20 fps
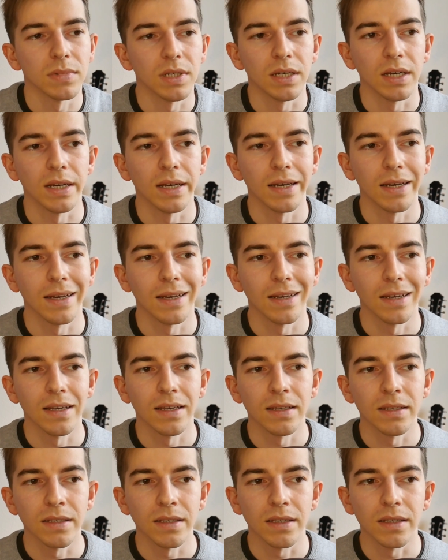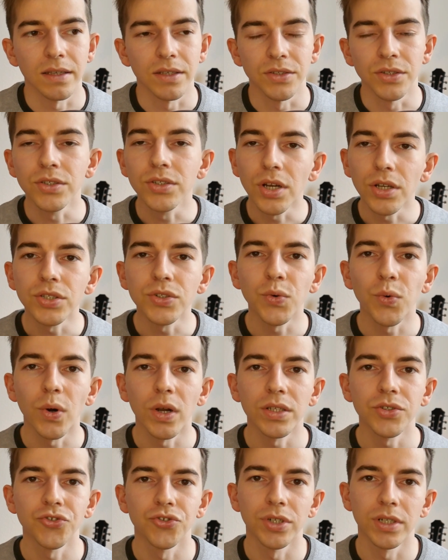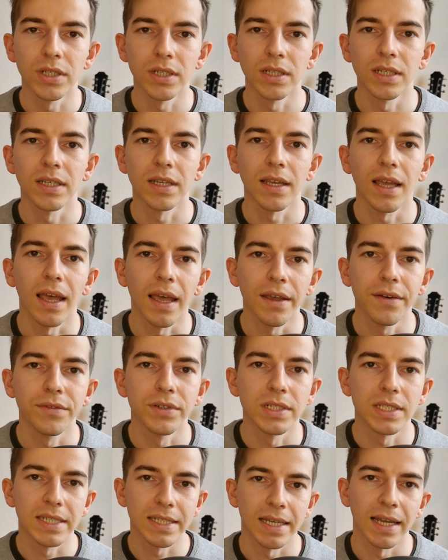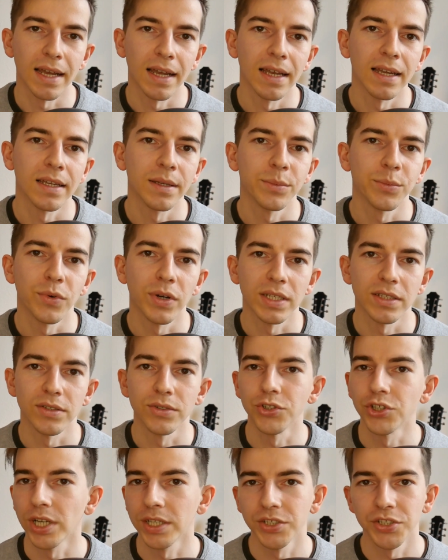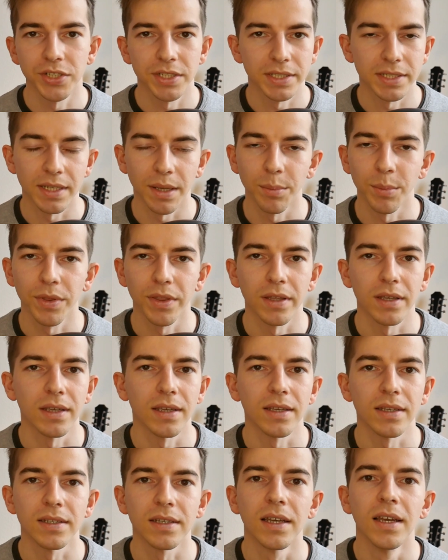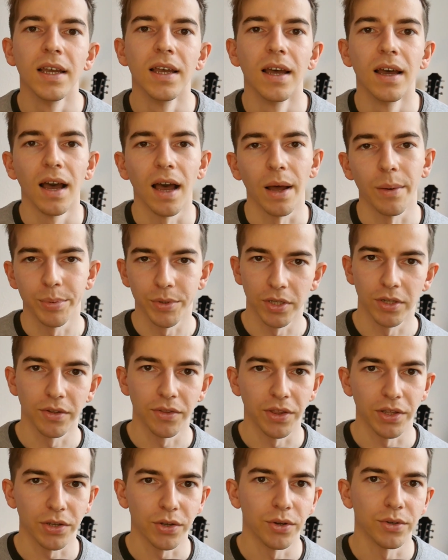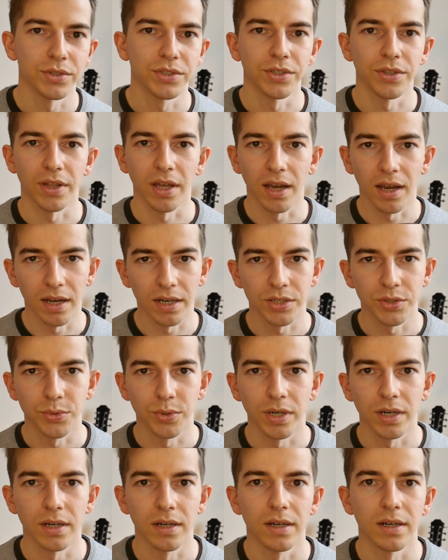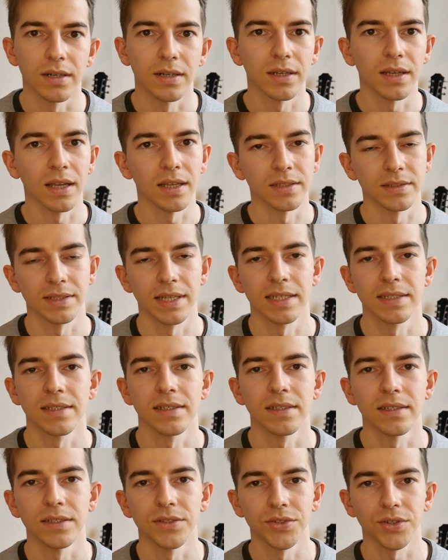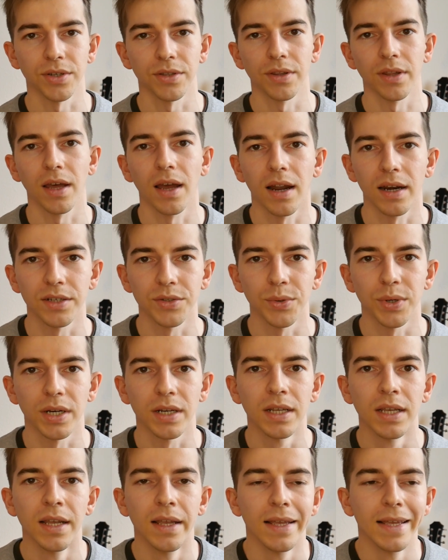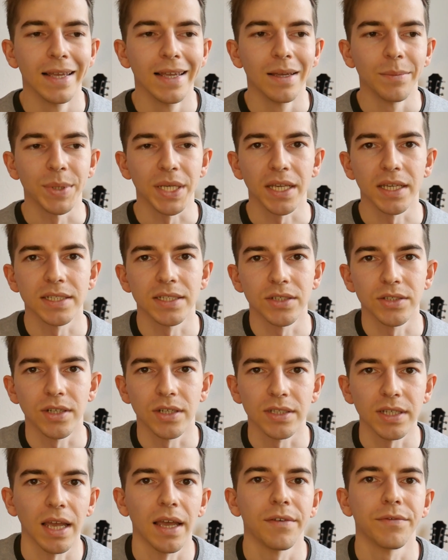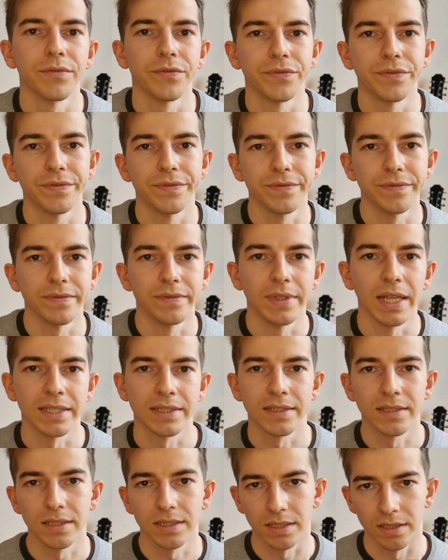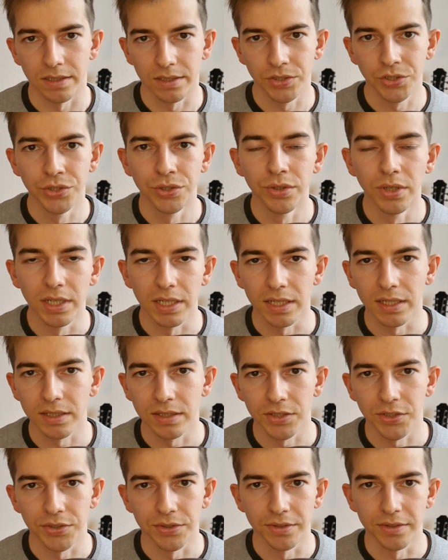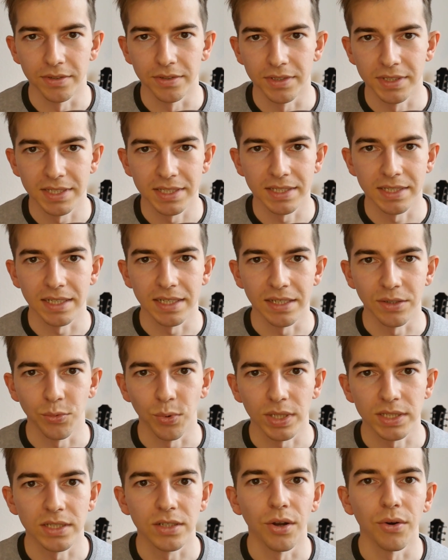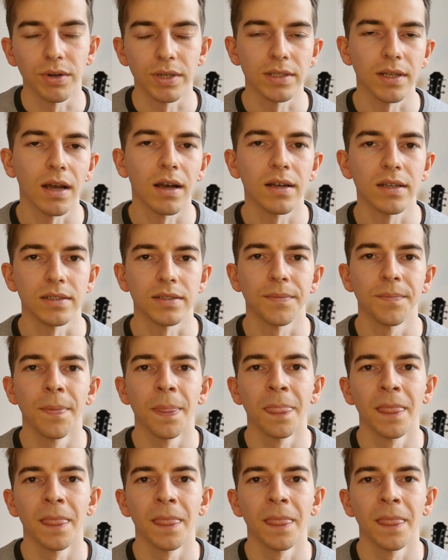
You don't want really every time when you're changing something, upload the code to the hardware and testing it on the hardware, because you don't have necessary tooling to see what's going on.